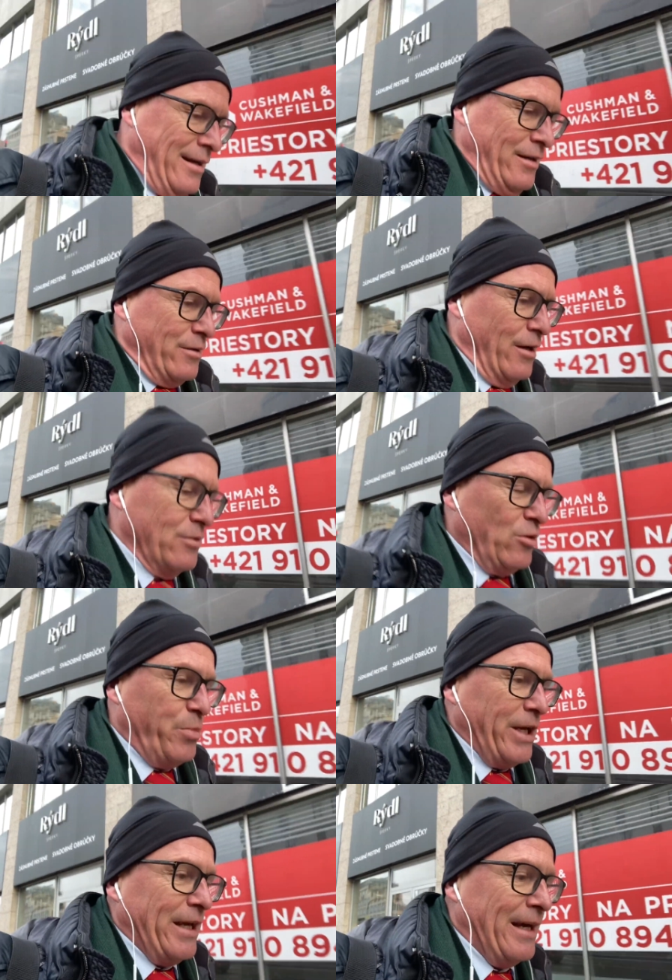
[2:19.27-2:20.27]
not to
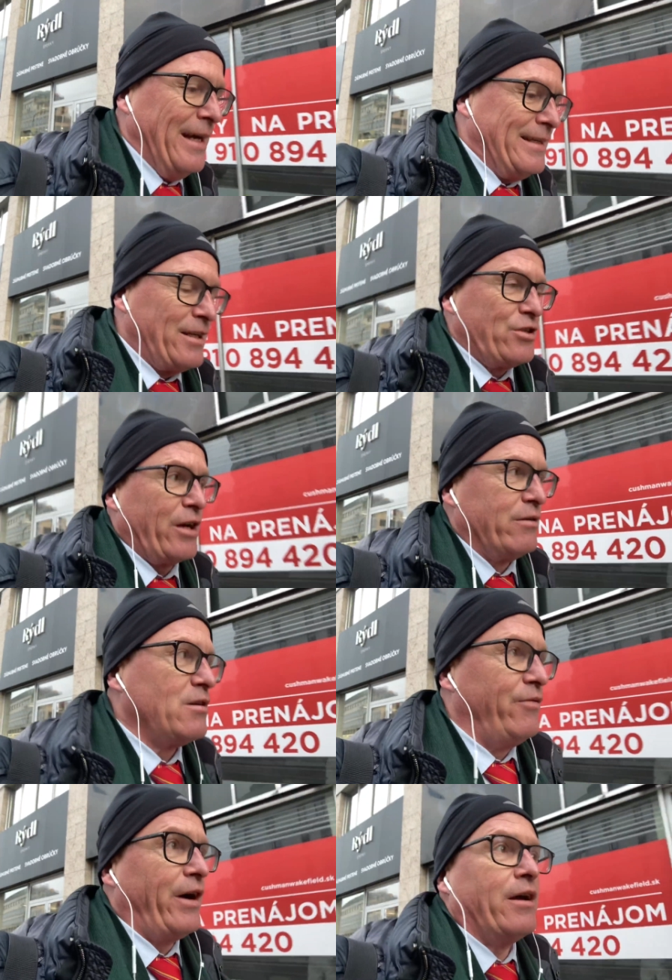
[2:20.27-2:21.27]
be in the
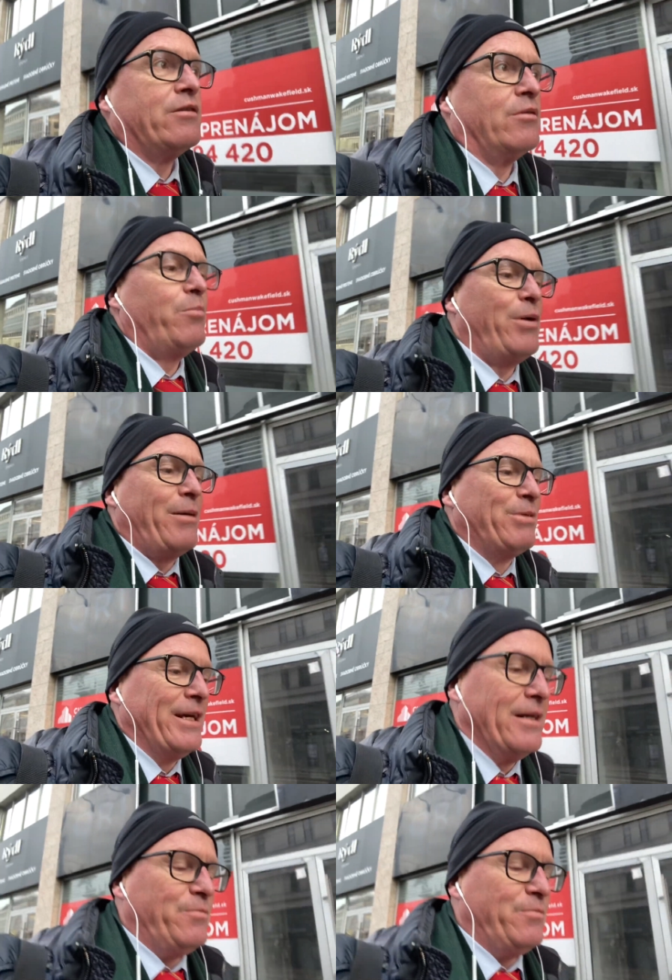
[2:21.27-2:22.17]
Czechoslovak Republic,